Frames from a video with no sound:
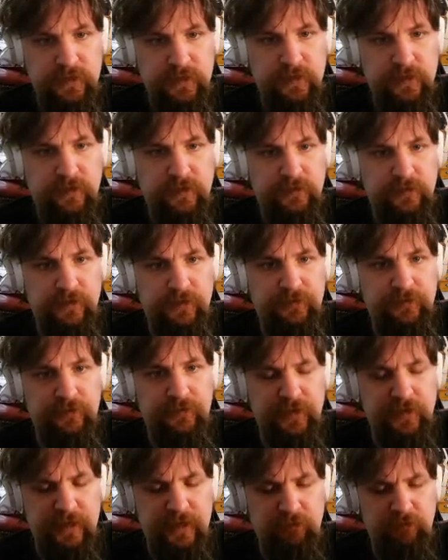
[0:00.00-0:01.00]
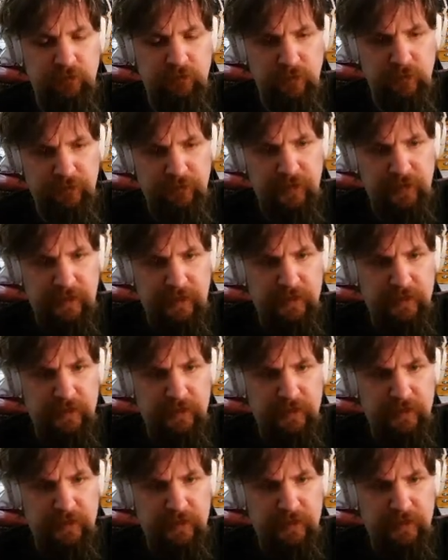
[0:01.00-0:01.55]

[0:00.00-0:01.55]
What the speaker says: See if there's any rooms I